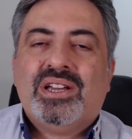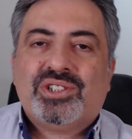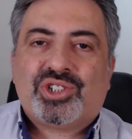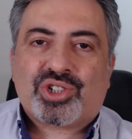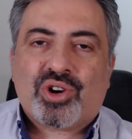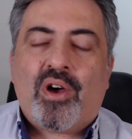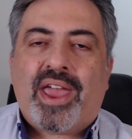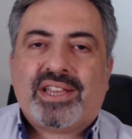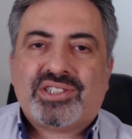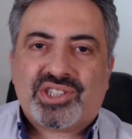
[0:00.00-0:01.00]

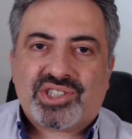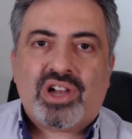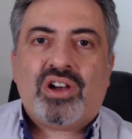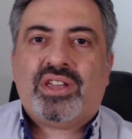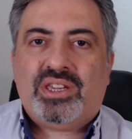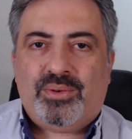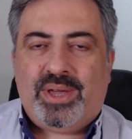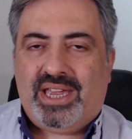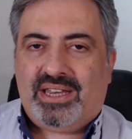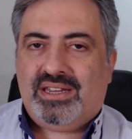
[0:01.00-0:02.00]
trying to tie you
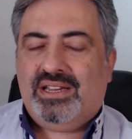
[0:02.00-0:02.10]
in